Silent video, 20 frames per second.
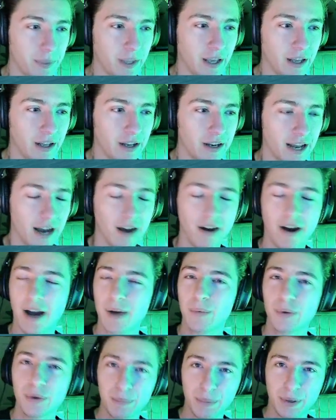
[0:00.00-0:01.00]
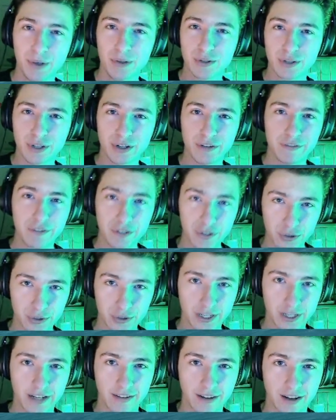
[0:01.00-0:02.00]
Now, I will post an official
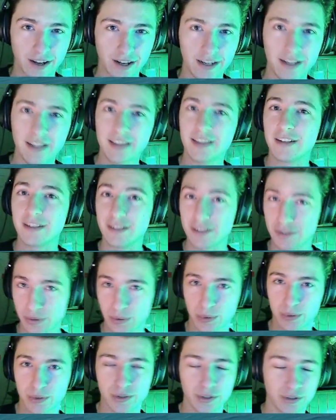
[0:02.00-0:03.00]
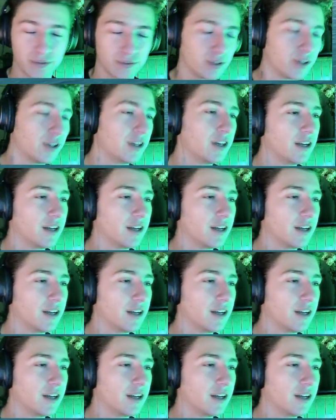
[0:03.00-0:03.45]
deadline in the Discord server,